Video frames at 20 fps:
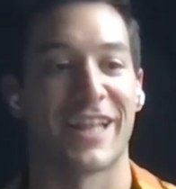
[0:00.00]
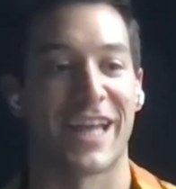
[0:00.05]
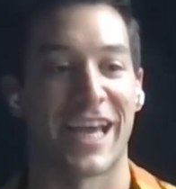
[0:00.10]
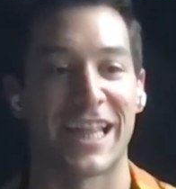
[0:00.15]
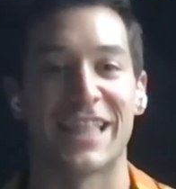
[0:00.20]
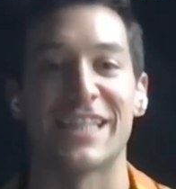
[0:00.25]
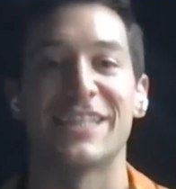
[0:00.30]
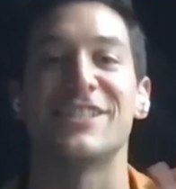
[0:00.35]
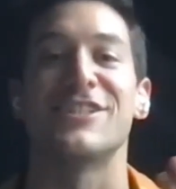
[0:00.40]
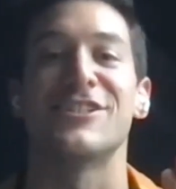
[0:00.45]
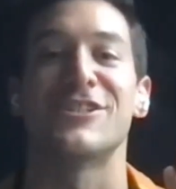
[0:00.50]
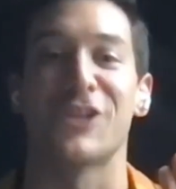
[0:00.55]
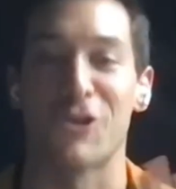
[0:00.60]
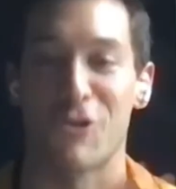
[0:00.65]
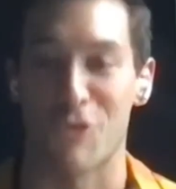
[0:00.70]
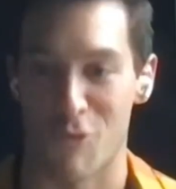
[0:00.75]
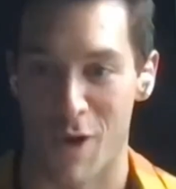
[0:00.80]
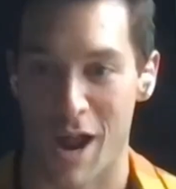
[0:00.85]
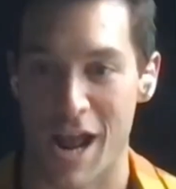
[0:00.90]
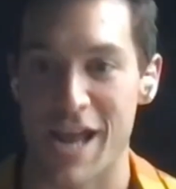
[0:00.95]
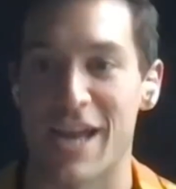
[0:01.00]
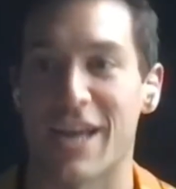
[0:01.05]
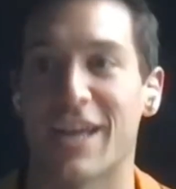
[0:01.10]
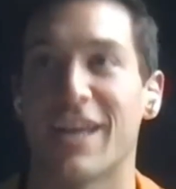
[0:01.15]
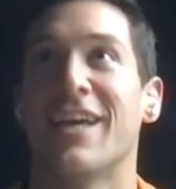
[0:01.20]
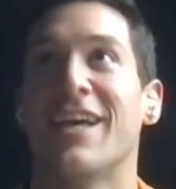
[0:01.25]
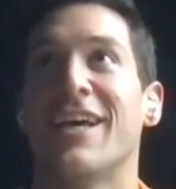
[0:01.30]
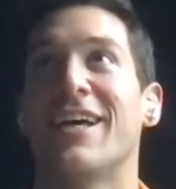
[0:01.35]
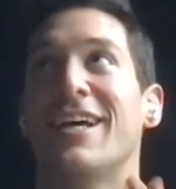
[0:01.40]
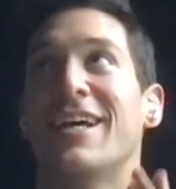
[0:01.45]
felt like this is a great,
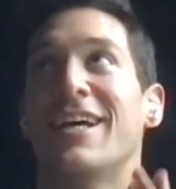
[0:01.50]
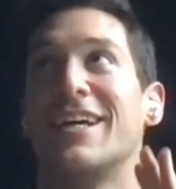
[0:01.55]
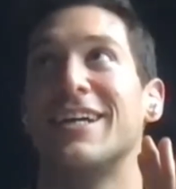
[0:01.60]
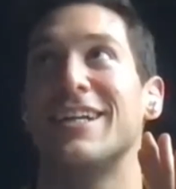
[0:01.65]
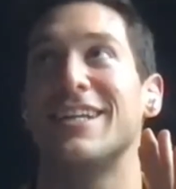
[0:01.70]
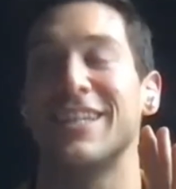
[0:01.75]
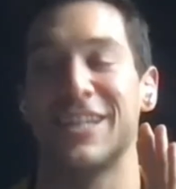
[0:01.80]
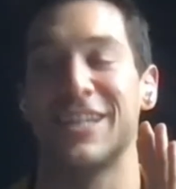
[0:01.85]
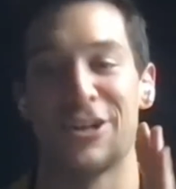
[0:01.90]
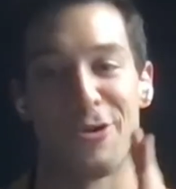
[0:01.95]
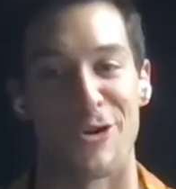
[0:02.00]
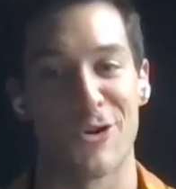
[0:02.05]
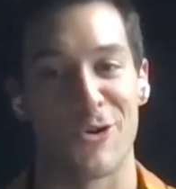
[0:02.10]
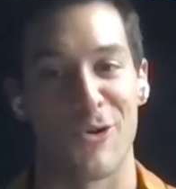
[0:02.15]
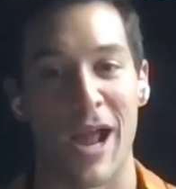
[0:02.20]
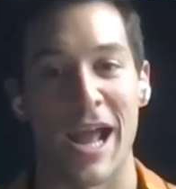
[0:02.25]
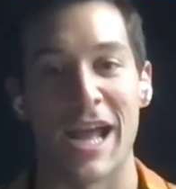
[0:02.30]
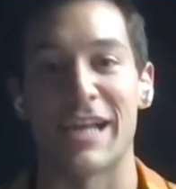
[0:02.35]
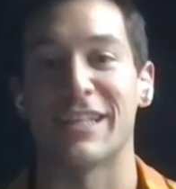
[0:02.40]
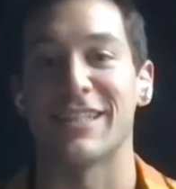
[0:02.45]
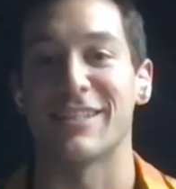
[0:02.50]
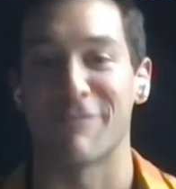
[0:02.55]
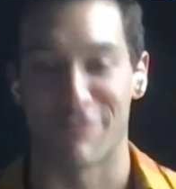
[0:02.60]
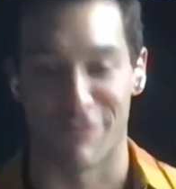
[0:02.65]
great